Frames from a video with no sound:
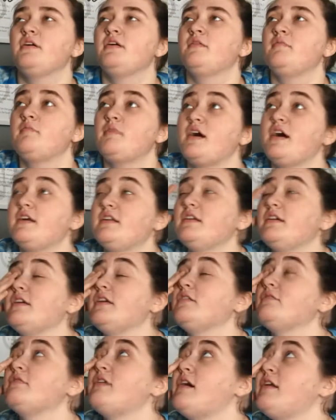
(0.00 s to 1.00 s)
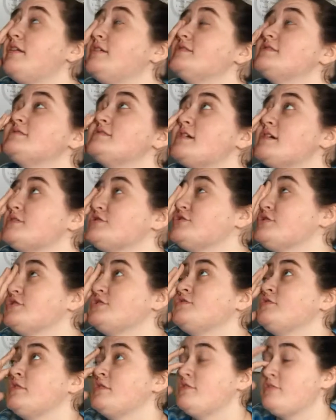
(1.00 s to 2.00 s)
combine a get ready /
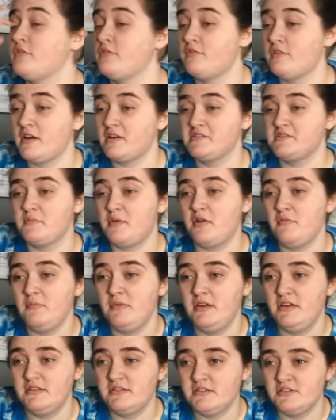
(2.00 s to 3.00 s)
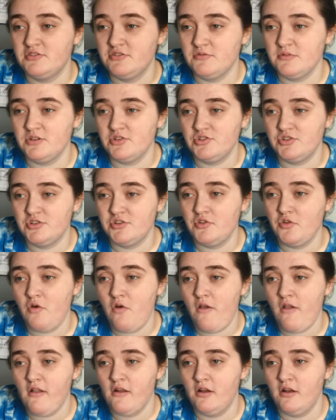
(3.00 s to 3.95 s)
like 25 facts about me situation,